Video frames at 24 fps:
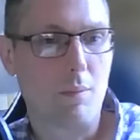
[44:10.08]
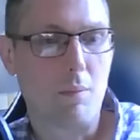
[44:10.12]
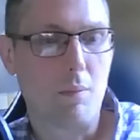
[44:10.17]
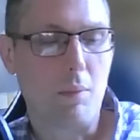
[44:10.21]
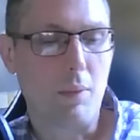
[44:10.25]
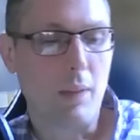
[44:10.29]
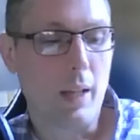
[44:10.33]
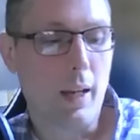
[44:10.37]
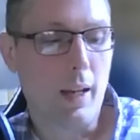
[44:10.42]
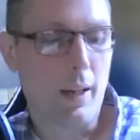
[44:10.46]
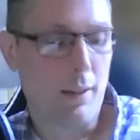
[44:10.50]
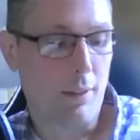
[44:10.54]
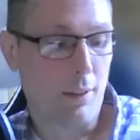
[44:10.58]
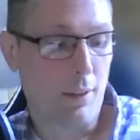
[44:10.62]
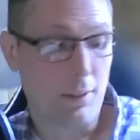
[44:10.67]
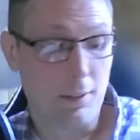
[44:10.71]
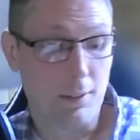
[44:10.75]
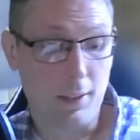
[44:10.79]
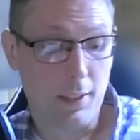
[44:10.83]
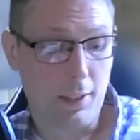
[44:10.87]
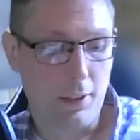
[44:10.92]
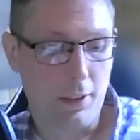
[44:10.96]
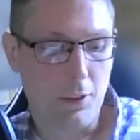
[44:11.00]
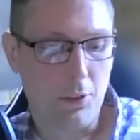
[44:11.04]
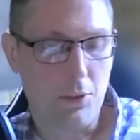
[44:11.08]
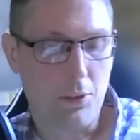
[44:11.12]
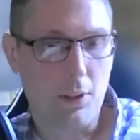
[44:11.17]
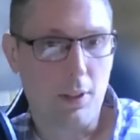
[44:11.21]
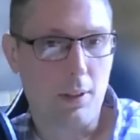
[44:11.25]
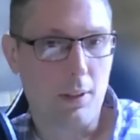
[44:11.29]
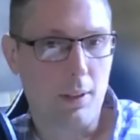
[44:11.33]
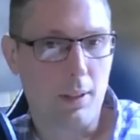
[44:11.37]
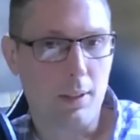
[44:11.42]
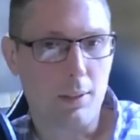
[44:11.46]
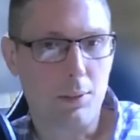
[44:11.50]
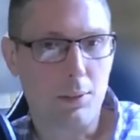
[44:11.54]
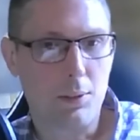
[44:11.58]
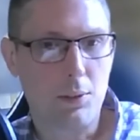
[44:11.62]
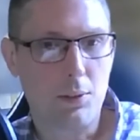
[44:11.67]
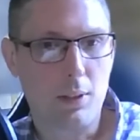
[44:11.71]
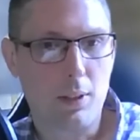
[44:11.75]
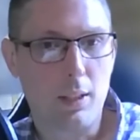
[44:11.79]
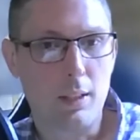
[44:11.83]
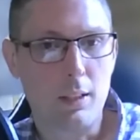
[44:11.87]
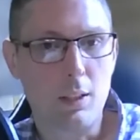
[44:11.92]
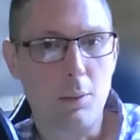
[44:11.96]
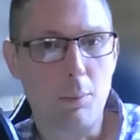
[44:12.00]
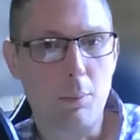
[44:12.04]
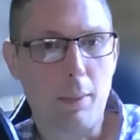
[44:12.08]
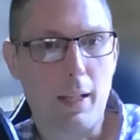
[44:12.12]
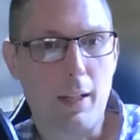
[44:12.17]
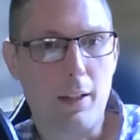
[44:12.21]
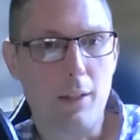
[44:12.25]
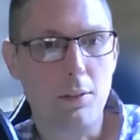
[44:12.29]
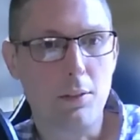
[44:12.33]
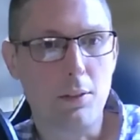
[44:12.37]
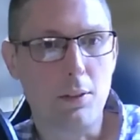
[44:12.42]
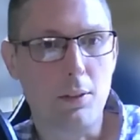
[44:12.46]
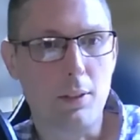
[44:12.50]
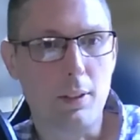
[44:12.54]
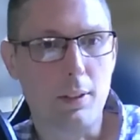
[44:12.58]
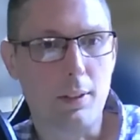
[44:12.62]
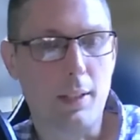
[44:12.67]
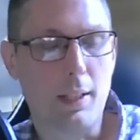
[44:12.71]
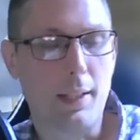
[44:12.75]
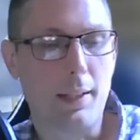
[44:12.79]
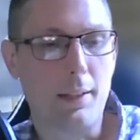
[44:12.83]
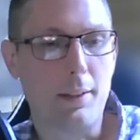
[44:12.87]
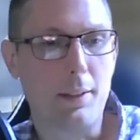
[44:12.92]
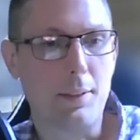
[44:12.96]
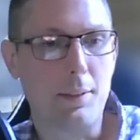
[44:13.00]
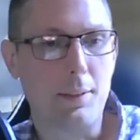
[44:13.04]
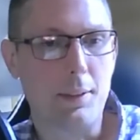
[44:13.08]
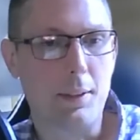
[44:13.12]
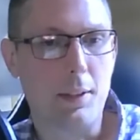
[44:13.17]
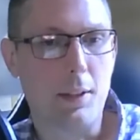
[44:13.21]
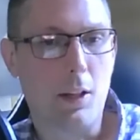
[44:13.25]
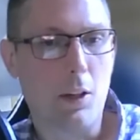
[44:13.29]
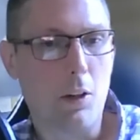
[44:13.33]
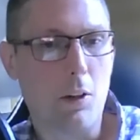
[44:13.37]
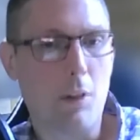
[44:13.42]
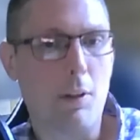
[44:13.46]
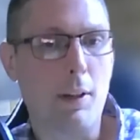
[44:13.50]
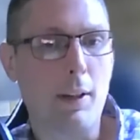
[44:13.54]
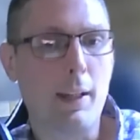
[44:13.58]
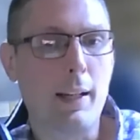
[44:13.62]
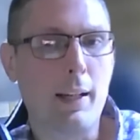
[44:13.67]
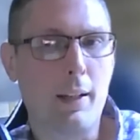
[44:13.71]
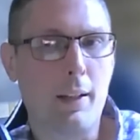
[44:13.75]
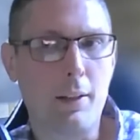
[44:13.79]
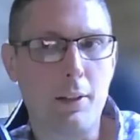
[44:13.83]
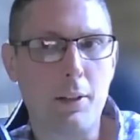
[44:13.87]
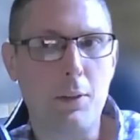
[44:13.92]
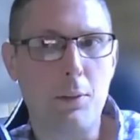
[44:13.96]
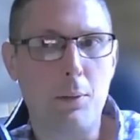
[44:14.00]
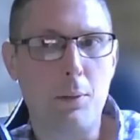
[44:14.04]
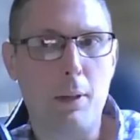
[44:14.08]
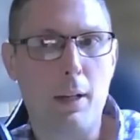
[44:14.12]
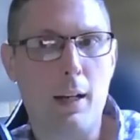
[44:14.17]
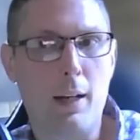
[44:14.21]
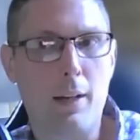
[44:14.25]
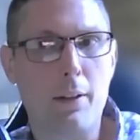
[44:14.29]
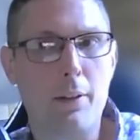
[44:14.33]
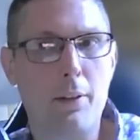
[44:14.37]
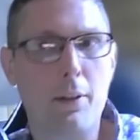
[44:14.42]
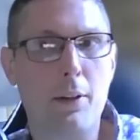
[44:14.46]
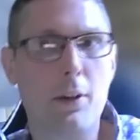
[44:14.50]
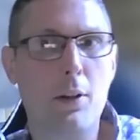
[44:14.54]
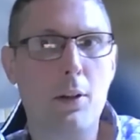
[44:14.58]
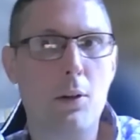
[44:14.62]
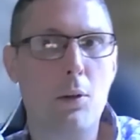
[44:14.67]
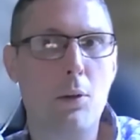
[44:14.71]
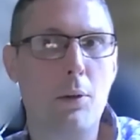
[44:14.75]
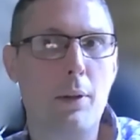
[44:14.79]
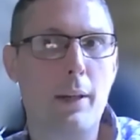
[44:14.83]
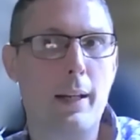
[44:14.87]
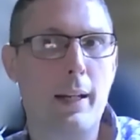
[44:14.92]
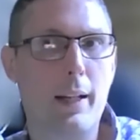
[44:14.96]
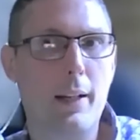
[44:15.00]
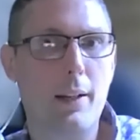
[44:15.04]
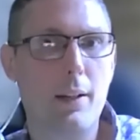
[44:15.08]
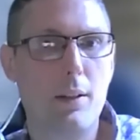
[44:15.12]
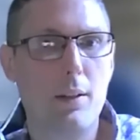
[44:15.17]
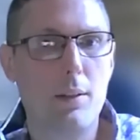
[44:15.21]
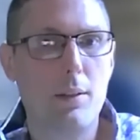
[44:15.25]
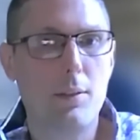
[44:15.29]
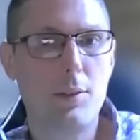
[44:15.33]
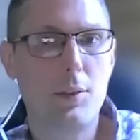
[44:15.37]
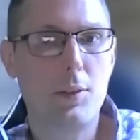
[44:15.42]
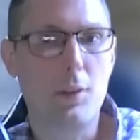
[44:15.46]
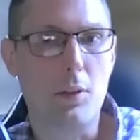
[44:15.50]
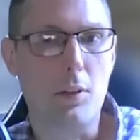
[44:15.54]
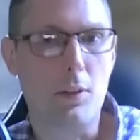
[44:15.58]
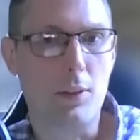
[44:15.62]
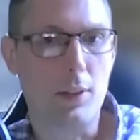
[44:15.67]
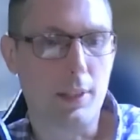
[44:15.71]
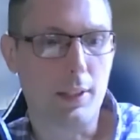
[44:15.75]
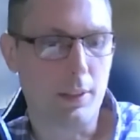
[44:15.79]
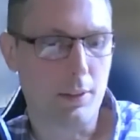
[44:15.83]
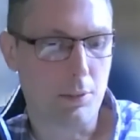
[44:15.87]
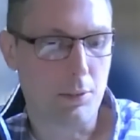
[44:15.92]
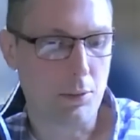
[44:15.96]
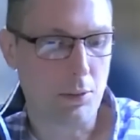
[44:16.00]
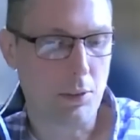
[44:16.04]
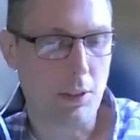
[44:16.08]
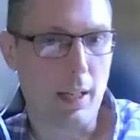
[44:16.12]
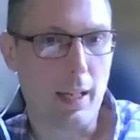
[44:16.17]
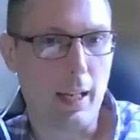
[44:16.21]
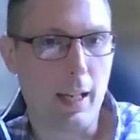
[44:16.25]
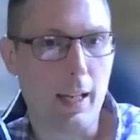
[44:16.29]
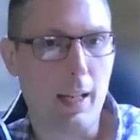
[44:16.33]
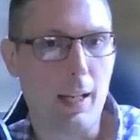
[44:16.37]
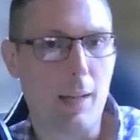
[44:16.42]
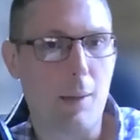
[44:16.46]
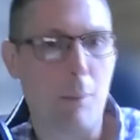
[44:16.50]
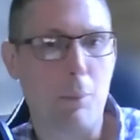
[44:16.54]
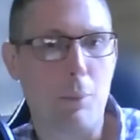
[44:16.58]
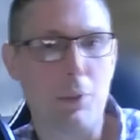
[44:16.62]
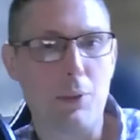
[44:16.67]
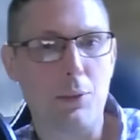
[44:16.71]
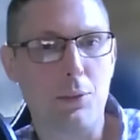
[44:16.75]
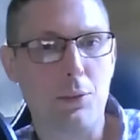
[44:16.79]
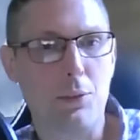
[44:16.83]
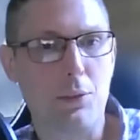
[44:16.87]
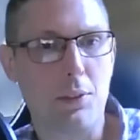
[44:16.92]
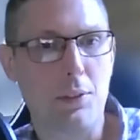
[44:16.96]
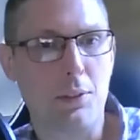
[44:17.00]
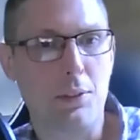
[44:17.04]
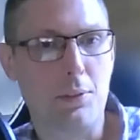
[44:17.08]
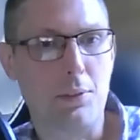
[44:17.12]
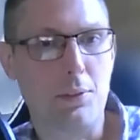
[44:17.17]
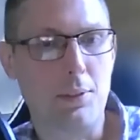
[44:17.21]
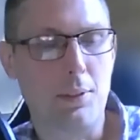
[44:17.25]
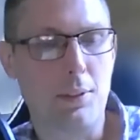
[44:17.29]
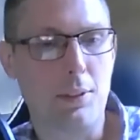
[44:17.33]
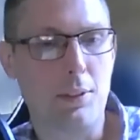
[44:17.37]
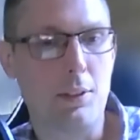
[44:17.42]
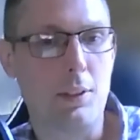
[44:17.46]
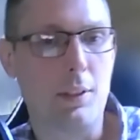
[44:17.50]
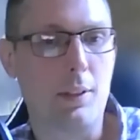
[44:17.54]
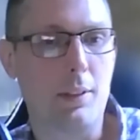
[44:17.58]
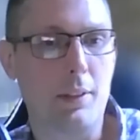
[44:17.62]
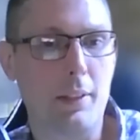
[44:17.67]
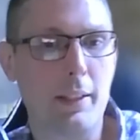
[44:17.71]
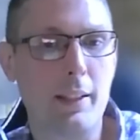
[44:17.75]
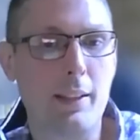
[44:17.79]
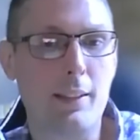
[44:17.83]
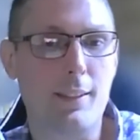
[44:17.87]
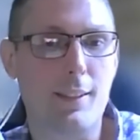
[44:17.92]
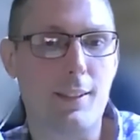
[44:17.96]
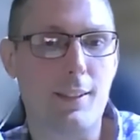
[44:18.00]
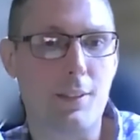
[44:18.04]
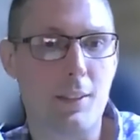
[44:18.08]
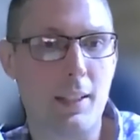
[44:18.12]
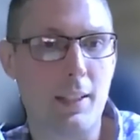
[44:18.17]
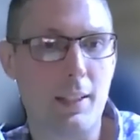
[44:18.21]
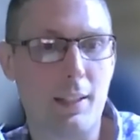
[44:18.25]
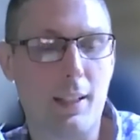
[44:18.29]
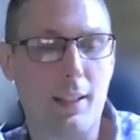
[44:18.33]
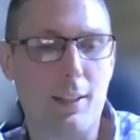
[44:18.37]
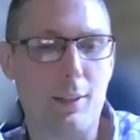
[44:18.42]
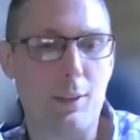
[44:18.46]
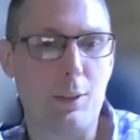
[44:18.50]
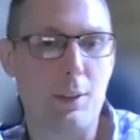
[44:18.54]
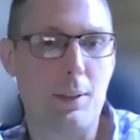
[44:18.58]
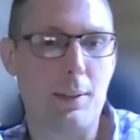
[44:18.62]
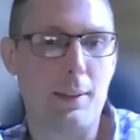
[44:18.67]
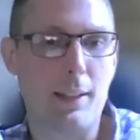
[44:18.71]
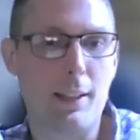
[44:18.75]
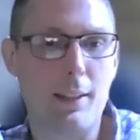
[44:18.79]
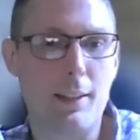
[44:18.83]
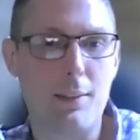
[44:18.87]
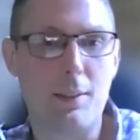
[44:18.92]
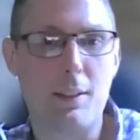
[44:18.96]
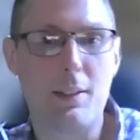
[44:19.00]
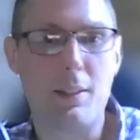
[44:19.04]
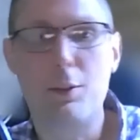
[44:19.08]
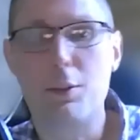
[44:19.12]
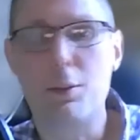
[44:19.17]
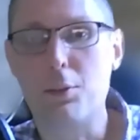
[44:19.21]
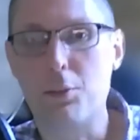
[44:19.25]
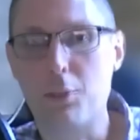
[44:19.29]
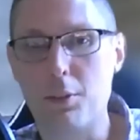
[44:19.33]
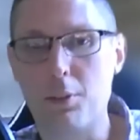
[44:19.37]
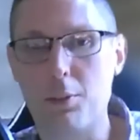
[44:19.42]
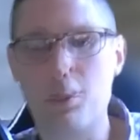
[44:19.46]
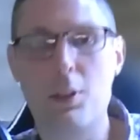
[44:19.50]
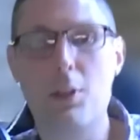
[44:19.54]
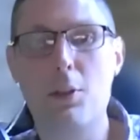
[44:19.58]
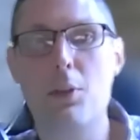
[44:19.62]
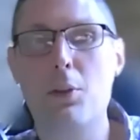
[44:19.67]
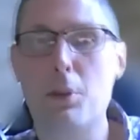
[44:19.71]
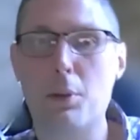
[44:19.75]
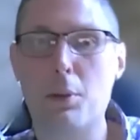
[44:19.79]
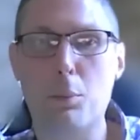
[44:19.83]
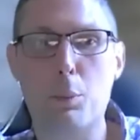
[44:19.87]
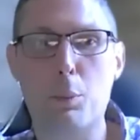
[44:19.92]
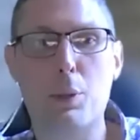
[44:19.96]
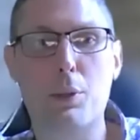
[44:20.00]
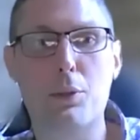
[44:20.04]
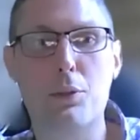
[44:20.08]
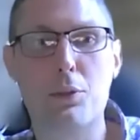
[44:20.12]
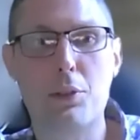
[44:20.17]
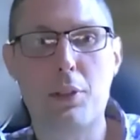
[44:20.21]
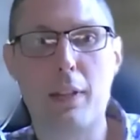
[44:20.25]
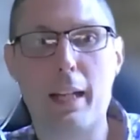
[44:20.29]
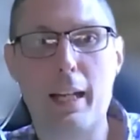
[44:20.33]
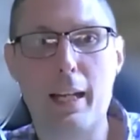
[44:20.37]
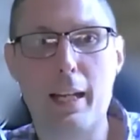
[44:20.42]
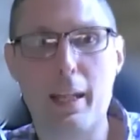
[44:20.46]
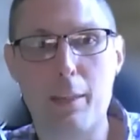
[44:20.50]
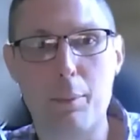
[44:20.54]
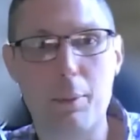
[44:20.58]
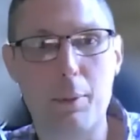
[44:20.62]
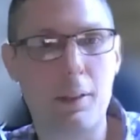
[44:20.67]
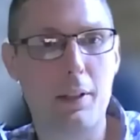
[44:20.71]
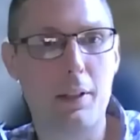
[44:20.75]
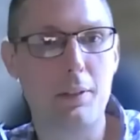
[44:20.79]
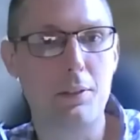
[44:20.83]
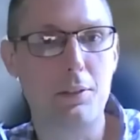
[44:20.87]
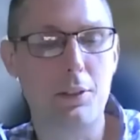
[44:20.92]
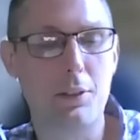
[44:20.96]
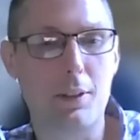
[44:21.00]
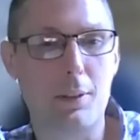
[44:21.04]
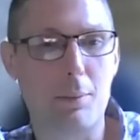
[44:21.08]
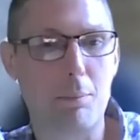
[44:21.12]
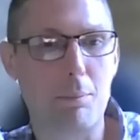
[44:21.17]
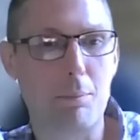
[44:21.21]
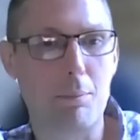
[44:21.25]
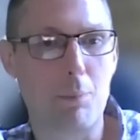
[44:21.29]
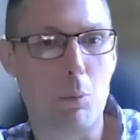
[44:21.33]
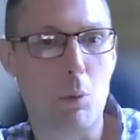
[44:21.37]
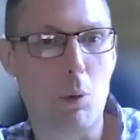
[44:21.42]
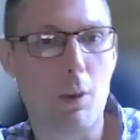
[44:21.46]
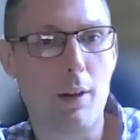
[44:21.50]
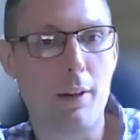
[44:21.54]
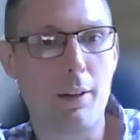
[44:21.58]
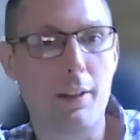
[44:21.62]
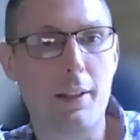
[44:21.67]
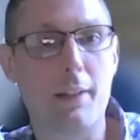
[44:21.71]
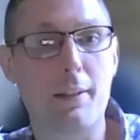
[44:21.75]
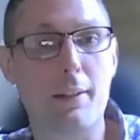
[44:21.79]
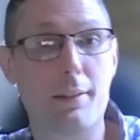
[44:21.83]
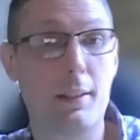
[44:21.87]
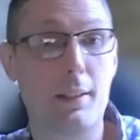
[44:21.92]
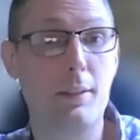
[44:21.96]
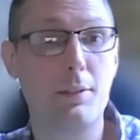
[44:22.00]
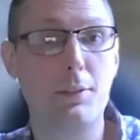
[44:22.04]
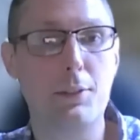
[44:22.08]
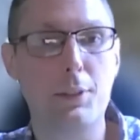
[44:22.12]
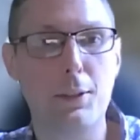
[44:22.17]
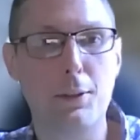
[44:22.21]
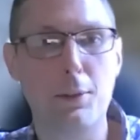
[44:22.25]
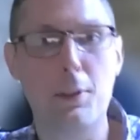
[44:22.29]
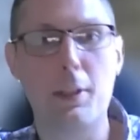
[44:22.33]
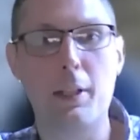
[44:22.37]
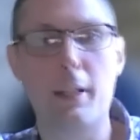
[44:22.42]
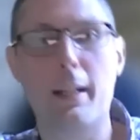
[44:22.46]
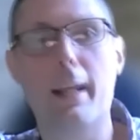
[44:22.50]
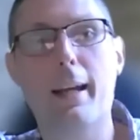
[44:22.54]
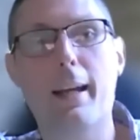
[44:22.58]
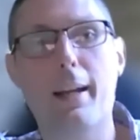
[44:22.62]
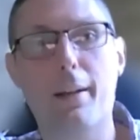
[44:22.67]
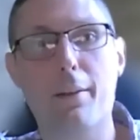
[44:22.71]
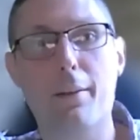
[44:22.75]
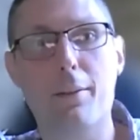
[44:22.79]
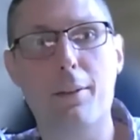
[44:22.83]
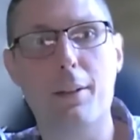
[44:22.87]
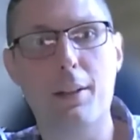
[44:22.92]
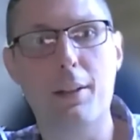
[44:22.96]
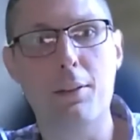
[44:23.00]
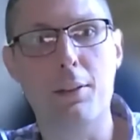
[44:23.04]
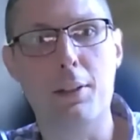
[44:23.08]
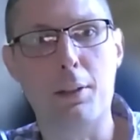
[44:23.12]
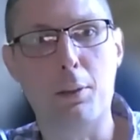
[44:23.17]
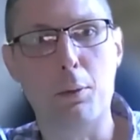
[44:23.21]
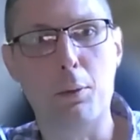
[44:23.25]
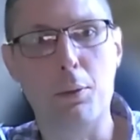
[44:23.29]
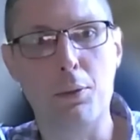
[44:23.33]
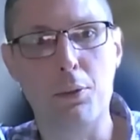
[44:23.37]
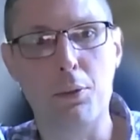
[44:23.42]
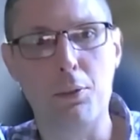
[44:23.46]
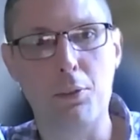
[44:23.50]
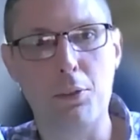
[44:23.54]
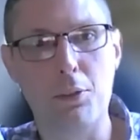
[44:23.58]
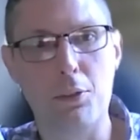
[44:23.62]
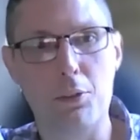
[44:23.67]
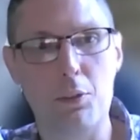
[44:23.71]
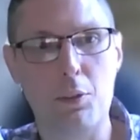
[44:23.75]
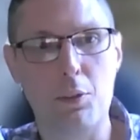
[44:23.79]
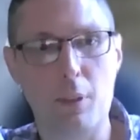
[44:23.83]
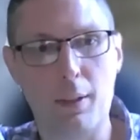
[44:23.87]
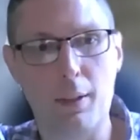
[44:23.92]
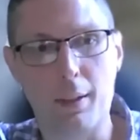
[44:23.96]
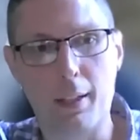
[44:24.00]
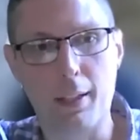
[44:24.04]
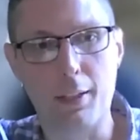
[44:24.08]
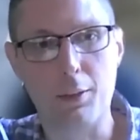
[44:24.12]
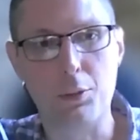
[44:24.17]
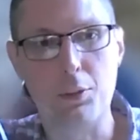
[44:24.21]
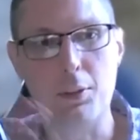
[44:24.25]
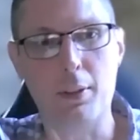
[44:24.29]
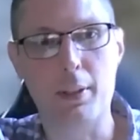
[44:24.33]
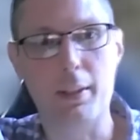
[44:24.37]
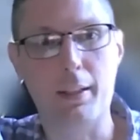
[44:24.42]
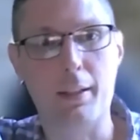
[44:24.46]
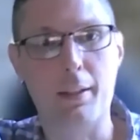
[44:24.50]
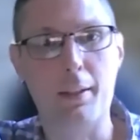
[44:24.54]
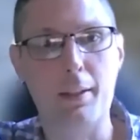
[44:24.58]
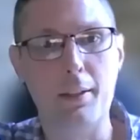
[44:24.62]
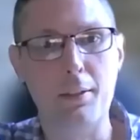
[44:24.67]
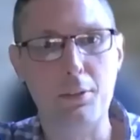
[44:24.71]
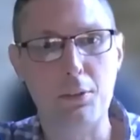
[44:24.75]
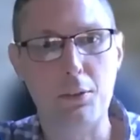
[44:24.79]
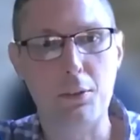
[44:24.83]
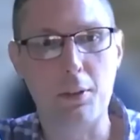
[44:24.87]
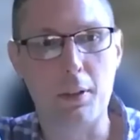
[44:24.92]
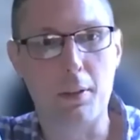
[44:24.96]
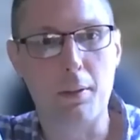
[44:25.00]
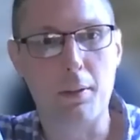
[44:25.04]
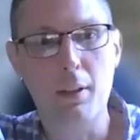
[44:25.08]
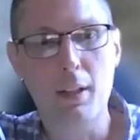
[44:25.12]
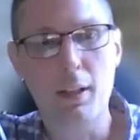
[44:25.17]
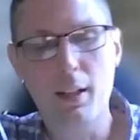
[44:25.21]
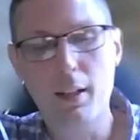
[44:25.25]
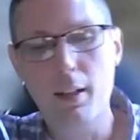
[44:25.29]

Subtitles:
Yeah, like you said, it's amazing that they didn't know. Like, how do you not know that shilling a scam is illegal, right? Not just a token, but a scam that ends up rugging and then do it again, right? Like, it wasn't just an isolated incident.